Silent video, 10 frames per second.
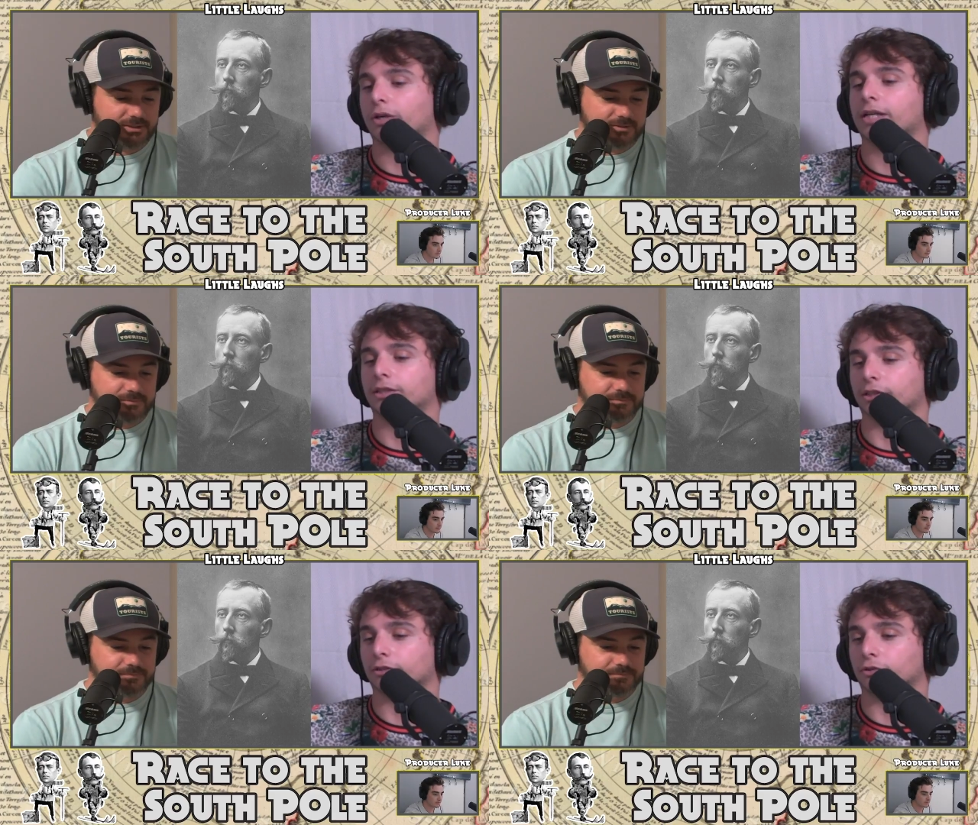Speaker 1: just...
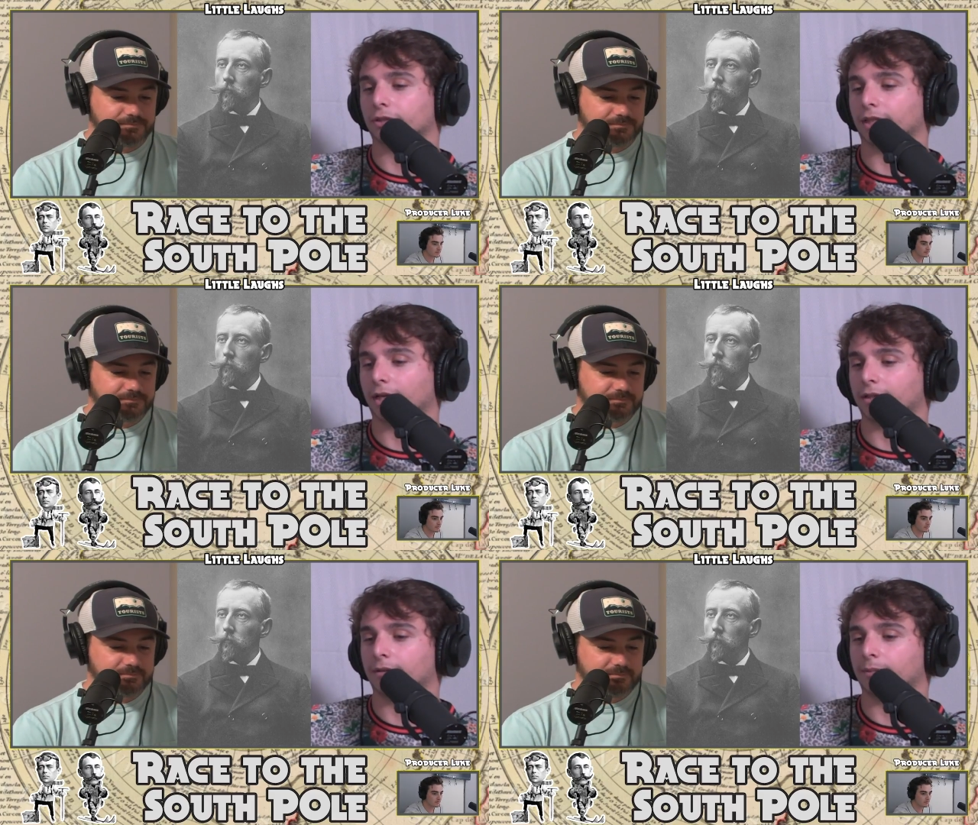grandchildren
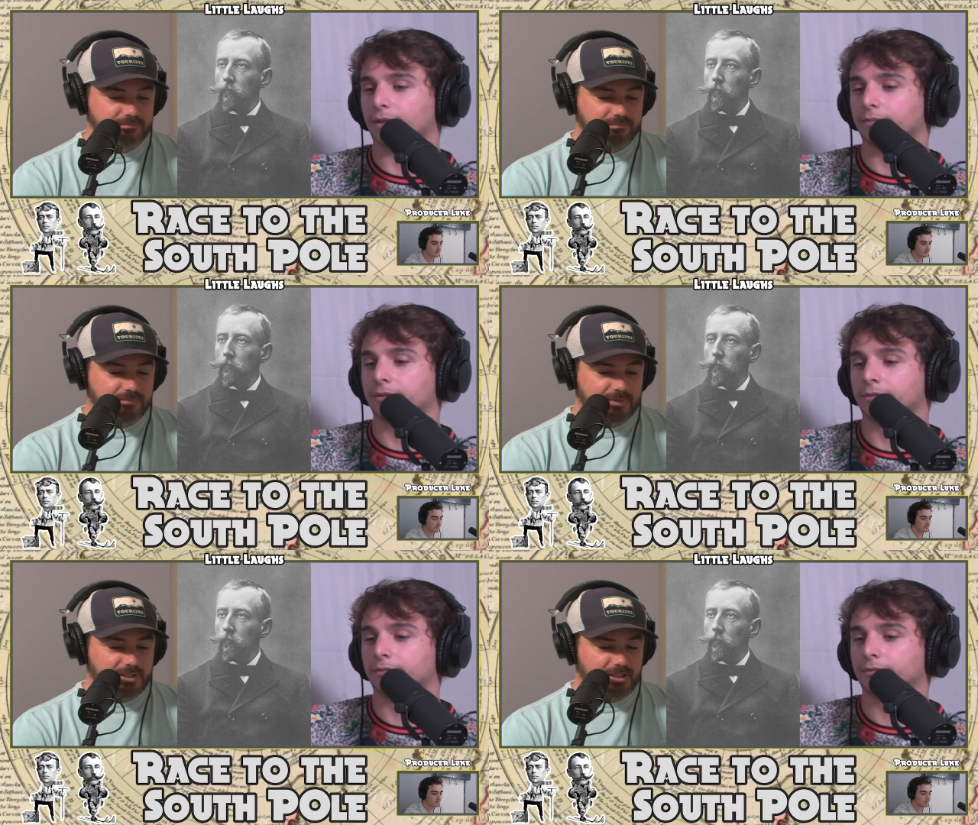died in a
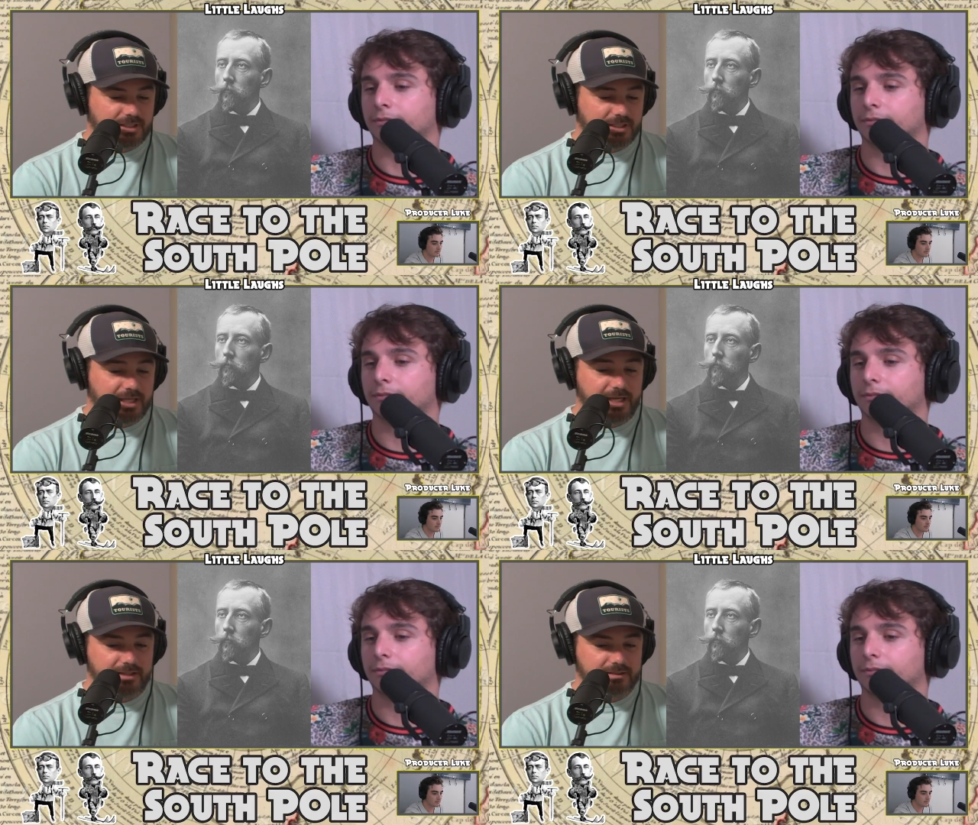blimp.
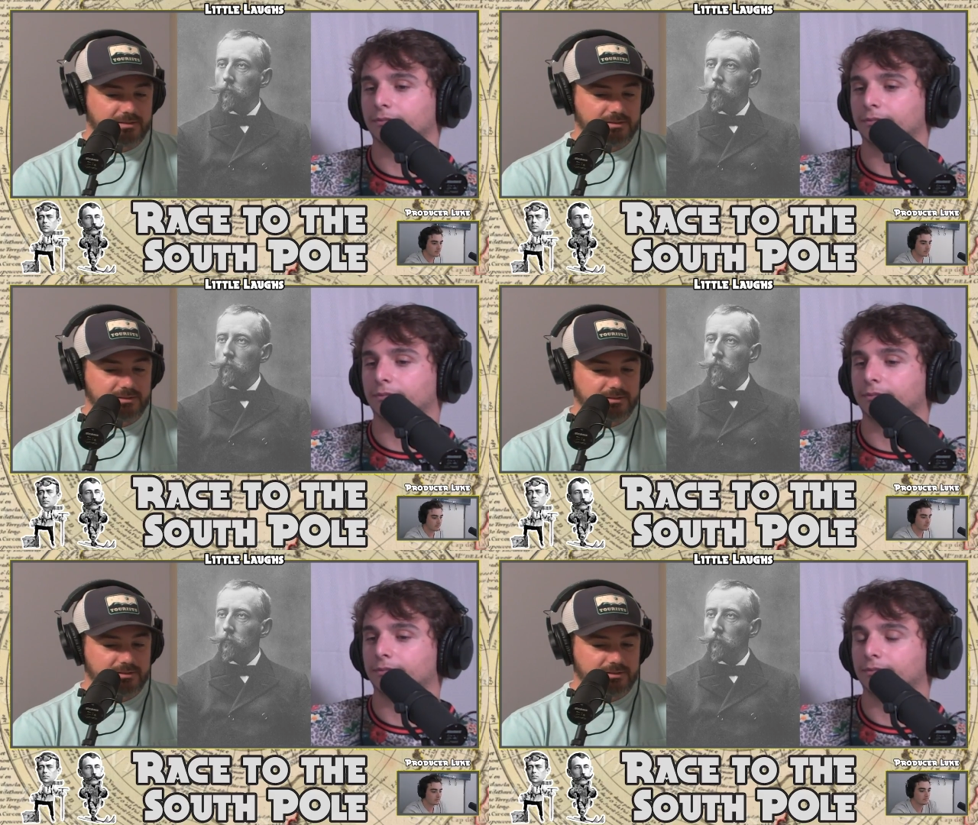
Speaker 2: Yeah.
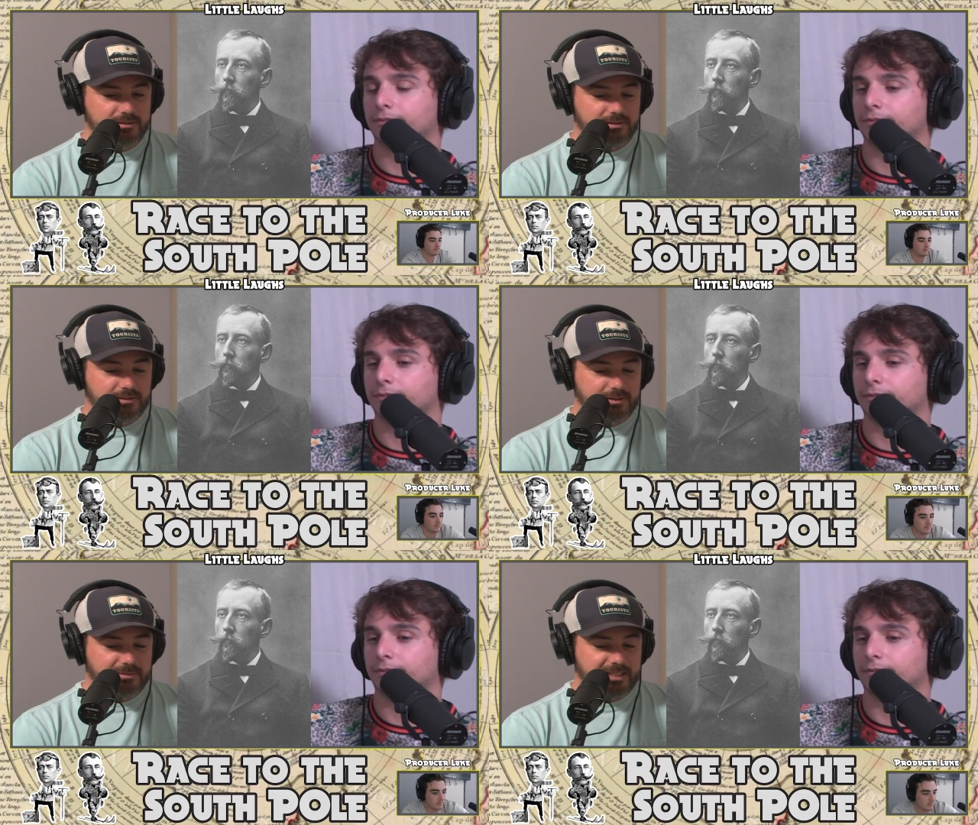
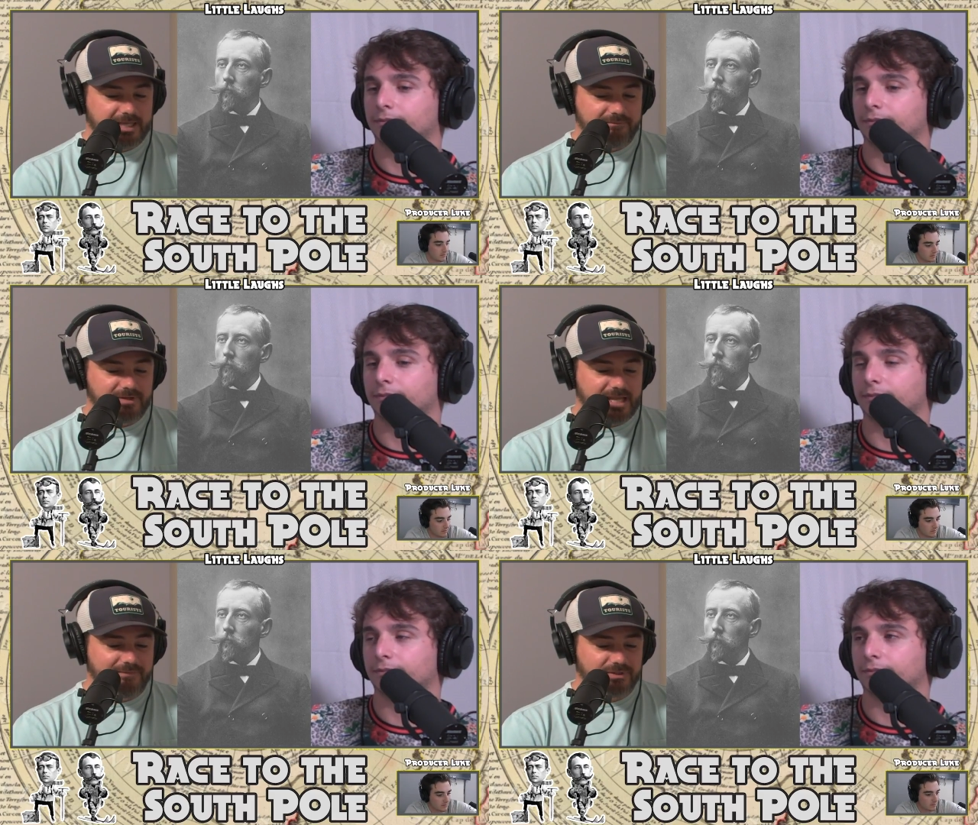I mean, I've
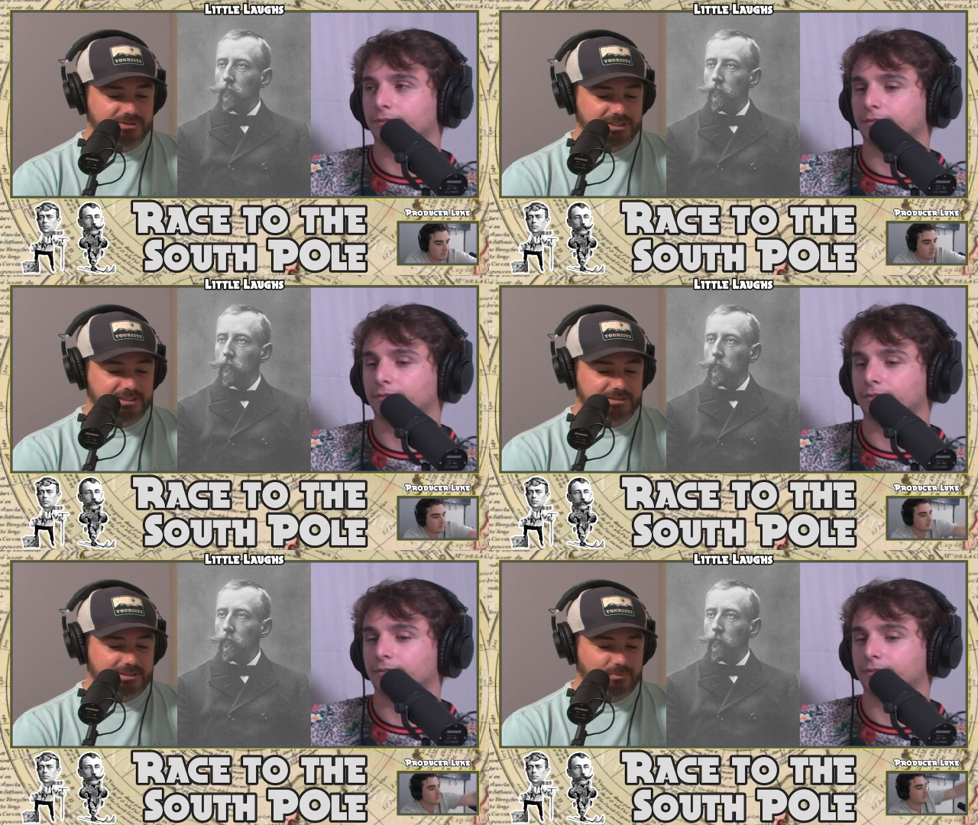never
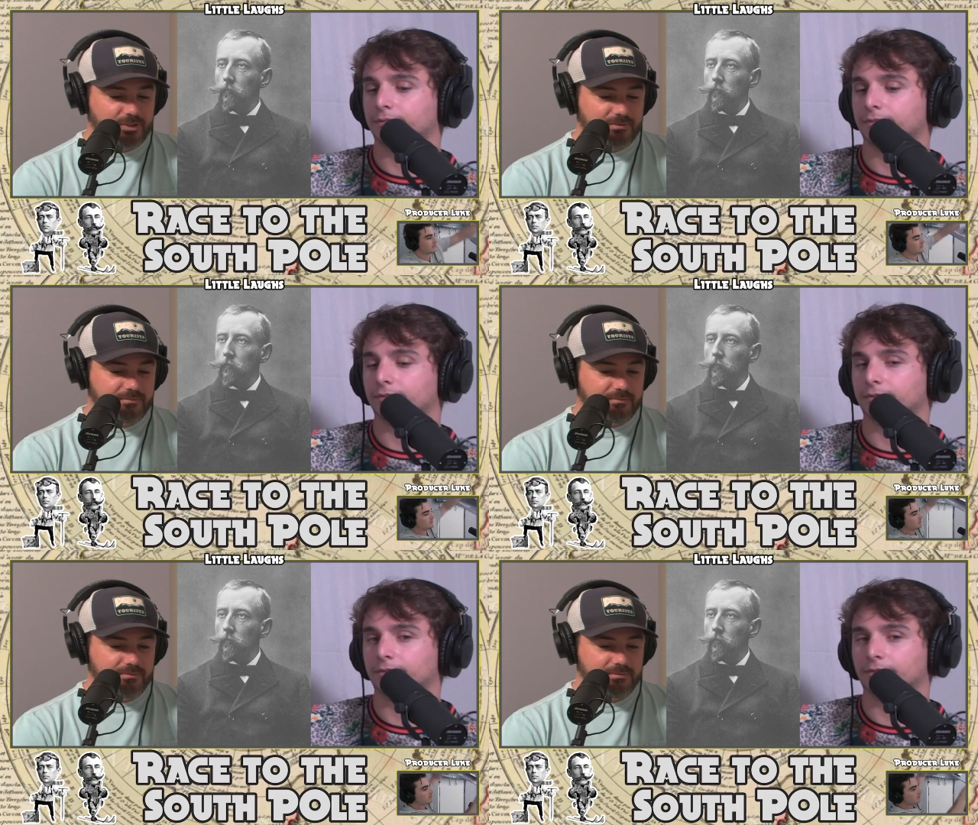seen someone.